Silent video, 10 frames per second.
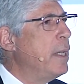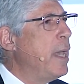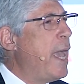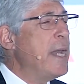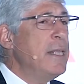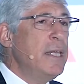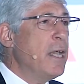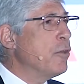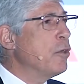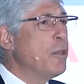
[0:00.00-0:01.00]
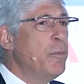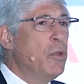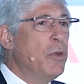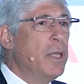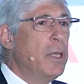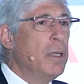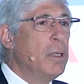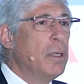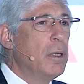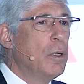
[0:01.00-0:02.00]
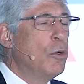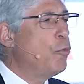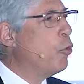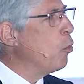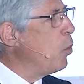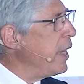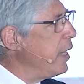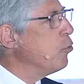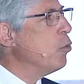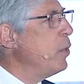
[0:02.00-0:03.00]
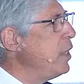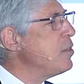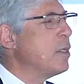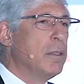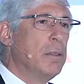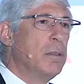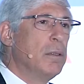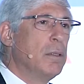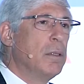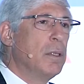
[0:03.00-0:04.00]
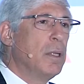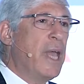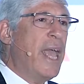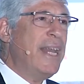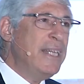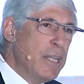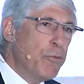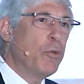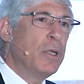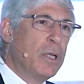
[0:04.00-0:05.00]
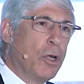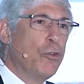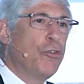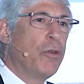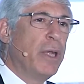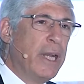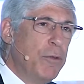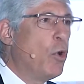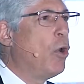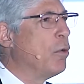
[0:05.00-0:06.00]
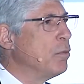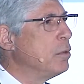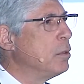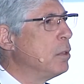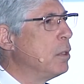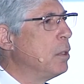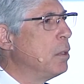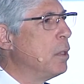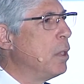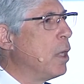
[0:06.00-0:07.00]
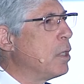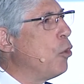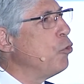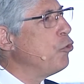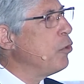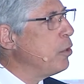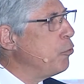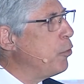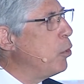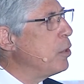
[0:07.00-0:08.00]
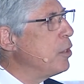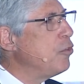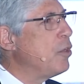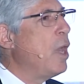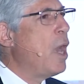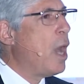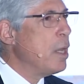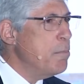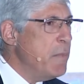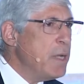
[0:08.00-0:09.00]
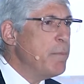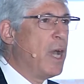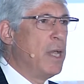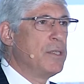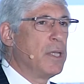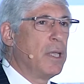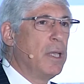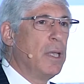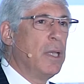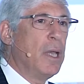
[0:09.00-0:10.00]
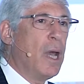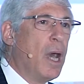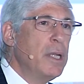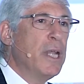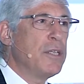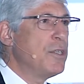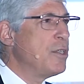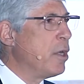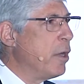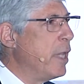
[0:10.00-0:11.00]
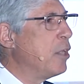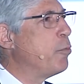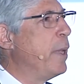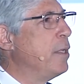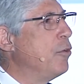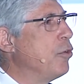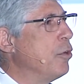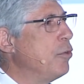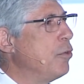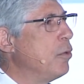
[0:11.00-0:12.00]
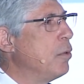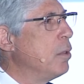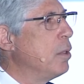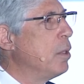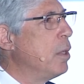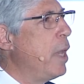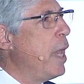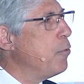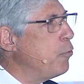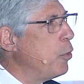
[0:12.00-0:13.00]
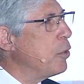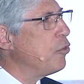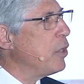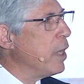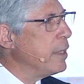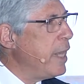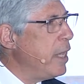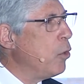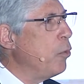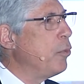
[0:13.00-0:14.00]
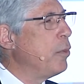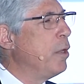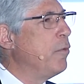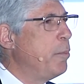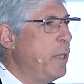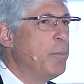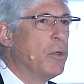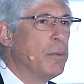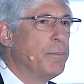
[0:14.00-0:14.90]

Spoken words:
And in the other community, for whatever reason, a different culture had evolved. A culture that focused on minimizing unnecessary expenditures and focusing on the health of the people.